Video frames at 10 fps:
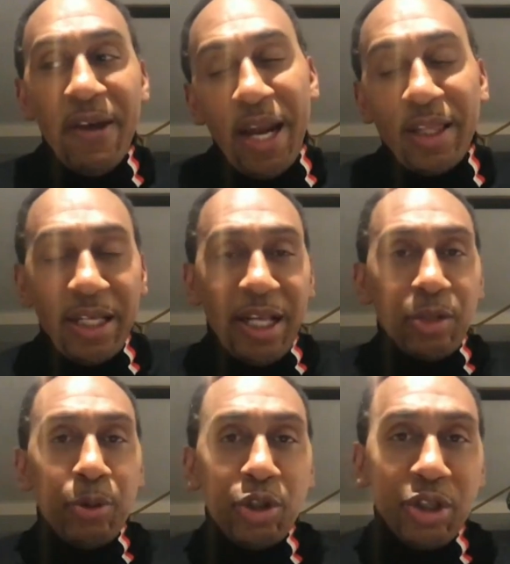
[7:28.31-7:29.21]
And I think
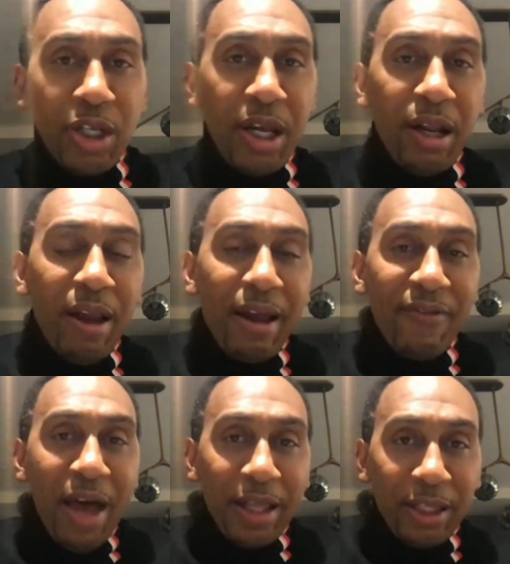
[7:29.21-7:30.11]
that's what you're seeing a lot
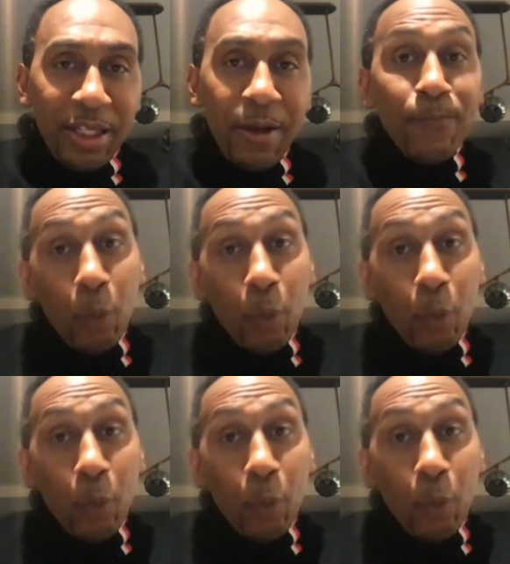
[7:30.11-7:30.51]
of athletes,